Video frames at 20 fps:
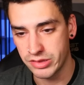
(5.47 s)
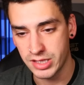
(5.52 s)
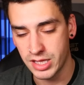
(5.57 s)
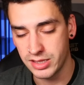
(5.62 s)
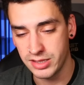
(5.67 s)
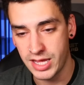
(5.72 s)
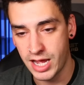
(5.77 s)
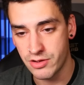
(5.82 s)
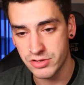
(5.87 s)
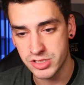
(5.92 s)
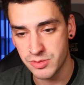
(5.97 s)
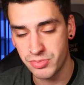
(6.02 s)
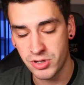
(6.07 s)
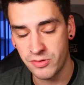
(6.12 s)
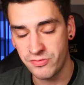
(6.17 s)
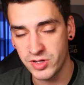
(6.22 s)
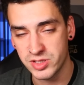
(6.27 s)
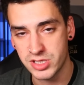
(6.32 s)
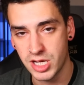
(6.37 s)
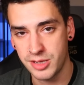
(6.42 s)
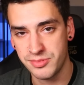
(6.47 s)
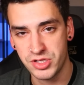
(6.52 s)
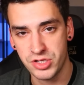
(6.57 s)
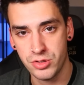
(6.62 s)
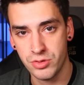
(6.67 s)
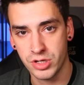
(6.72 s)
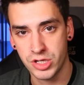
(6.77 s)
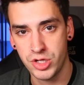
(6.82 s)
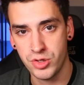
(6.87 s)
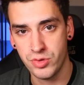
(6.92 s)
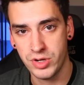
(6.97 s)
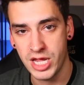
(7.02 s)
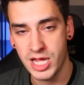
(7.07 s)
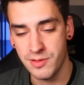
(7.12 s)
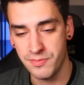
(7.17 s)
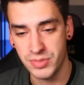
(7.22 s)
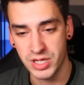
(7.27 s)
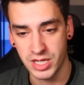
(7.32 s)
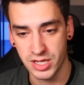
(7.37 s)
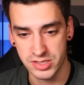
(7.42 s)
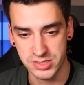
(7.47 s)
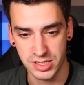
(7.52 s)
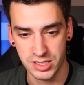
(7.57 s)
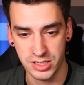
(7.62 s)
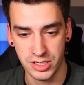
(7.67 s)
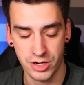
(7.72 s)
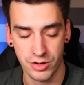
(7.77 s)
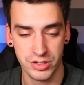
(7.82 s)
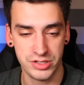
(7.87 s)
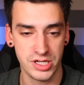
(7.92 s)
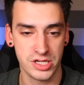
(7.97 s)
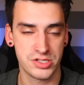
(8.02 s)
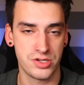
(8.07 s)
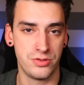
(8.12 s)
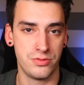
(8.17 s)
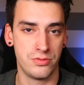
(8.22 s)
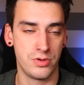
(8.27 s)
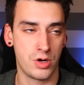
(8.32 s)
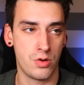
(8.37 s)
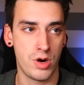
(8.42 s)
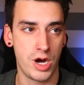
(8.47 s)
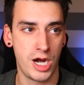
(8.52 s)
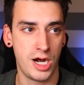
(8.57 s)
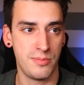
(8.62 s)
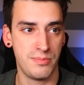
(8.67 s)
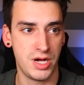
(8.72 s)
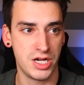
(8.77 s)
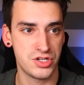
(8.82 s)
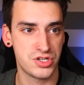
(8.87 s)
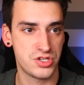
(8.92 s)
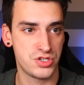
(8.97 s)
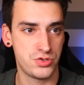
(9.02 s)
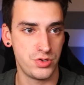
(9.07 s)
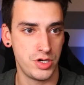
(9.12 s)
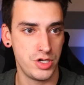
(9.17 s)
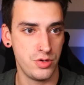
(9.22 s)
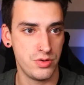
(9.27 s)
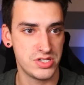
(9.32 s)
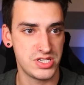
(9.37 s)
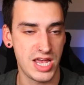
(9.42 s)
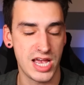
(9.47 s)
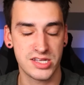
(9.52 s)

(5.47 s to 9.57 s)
I thought now is a perfect time to do a Q&A because, you know, it doesn't require much strenuous